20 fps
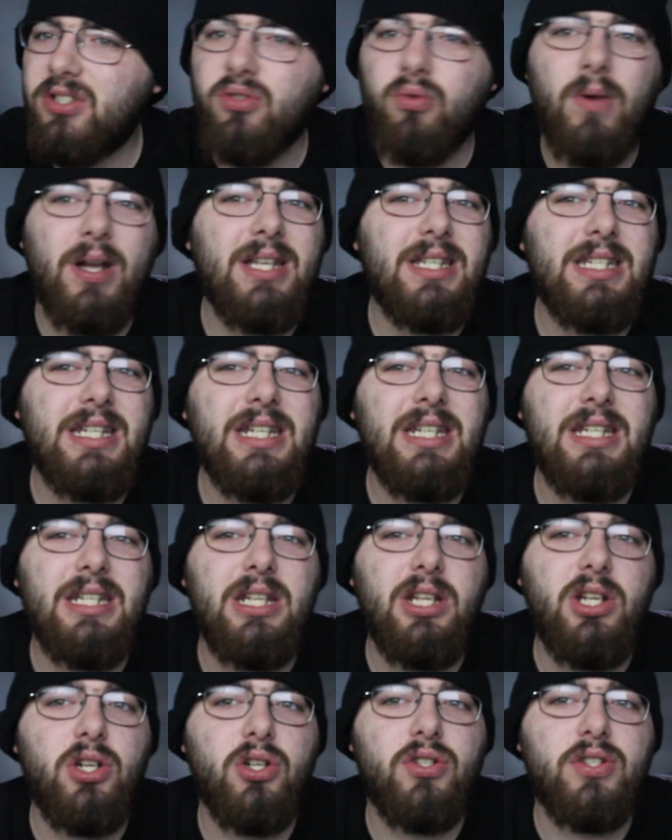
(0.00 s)
20
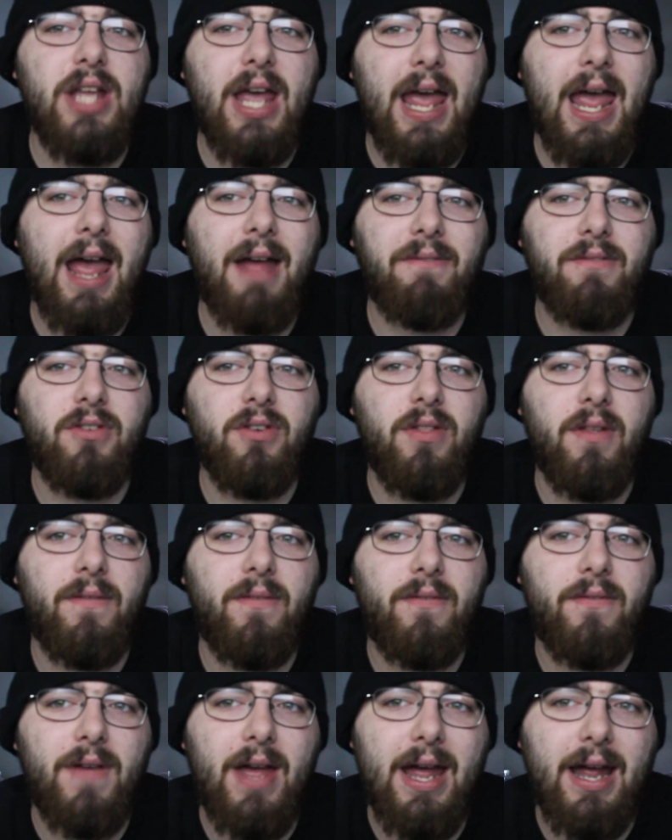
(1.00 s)
years after the
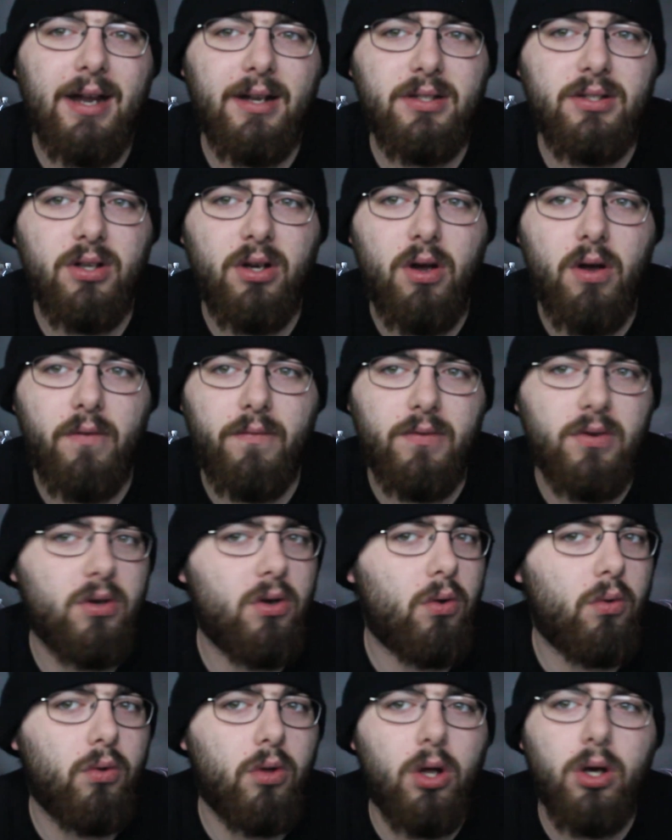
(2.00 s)
fact of
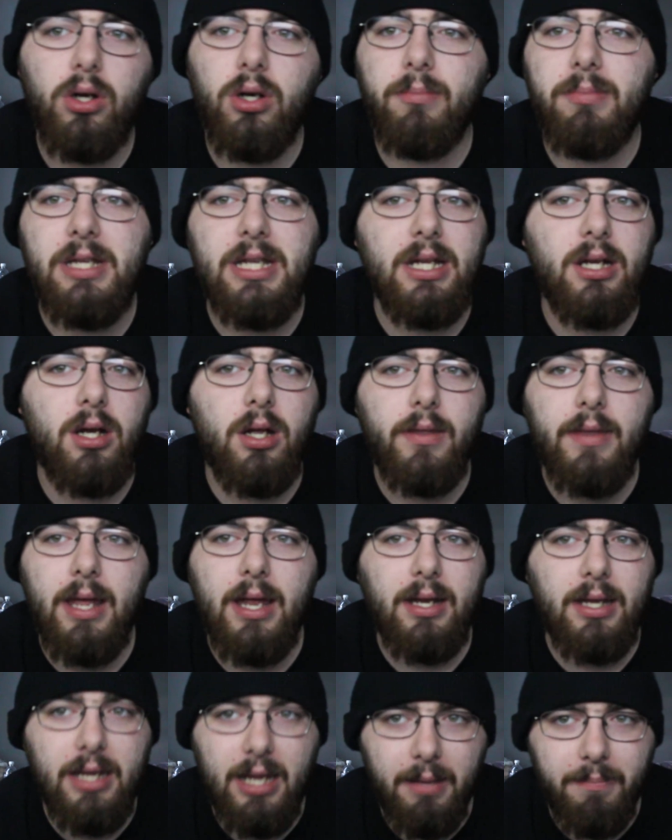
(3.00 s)
no longer being on
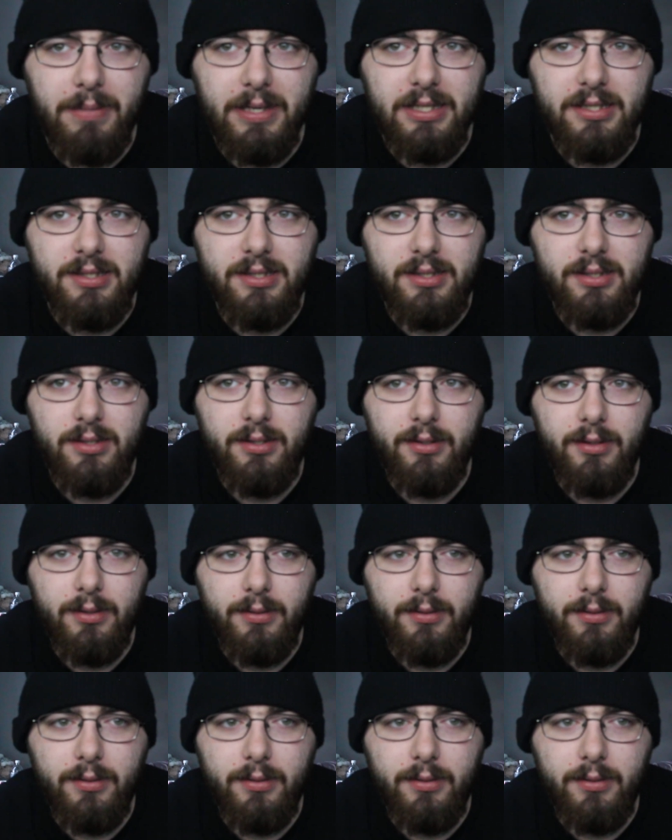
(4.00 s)
that campus.